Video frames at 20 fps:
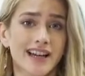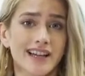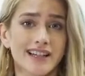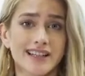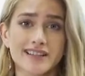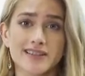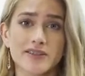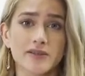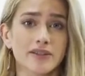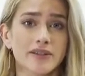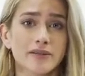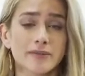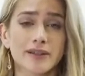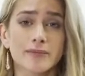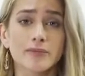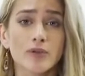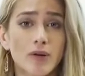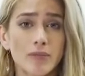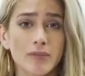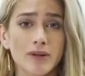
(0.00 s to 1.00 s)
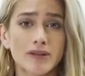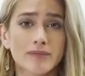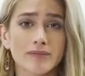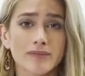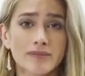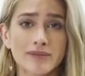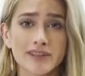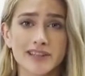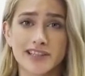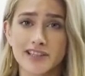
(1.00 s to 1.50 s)
Uh, it's not going to be a problem,
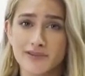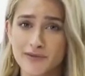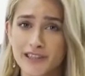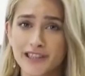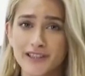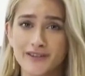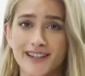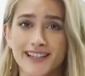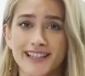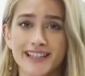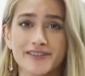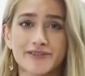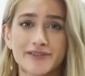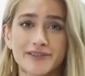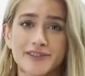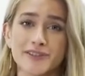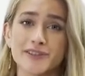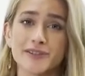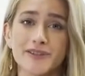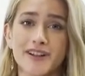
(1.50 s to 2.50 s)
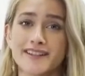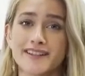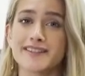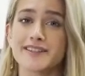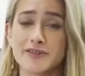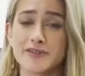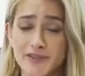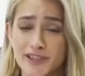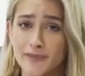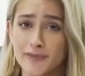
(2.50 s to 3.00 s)
which is really great if you like
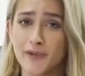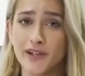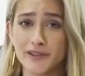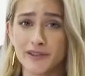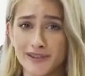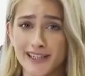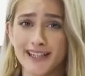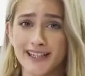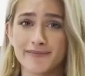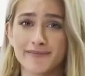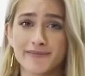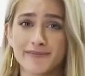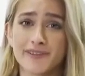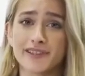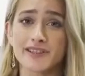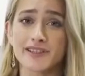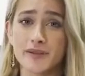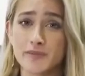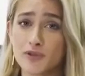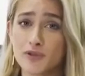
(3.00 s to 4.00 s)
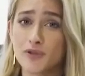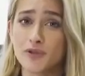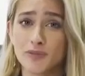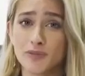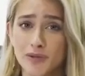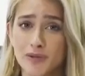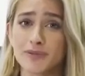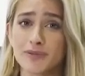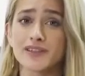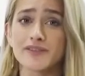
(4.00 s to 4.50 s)
to stream while you game, which I'm
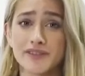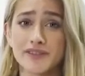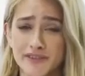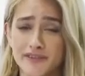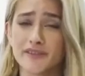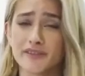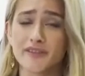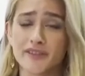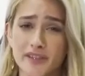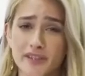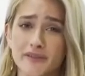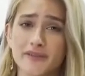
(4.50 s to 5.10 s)
sure probably a few of you